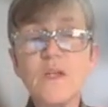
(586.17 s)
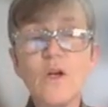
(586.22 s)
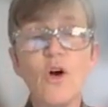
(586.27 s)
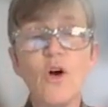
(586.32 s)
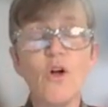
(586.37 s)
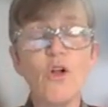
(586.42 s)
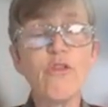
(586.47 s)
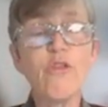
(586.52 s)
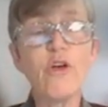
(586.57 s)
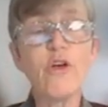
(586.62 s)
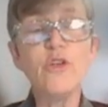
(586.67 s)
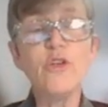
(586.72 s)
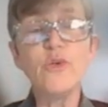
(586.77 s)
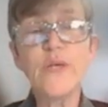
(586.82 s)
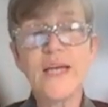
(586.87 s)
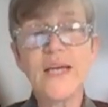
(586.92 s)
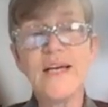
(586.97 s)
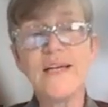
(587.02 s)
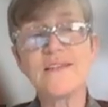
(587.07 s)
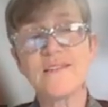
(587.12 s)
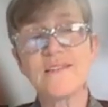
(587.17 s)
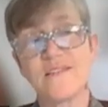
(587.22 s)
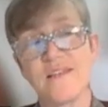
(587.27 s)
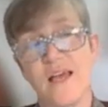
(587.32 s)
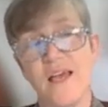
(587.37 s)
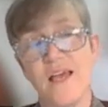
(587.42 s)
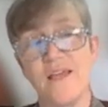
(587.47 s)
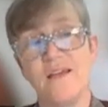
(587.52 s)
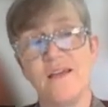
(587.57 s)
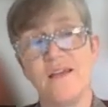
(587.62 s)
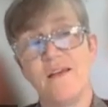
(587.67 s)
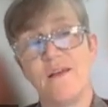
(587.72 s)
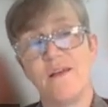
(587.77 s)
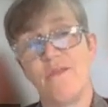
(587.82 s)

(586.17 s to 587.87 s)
although you can say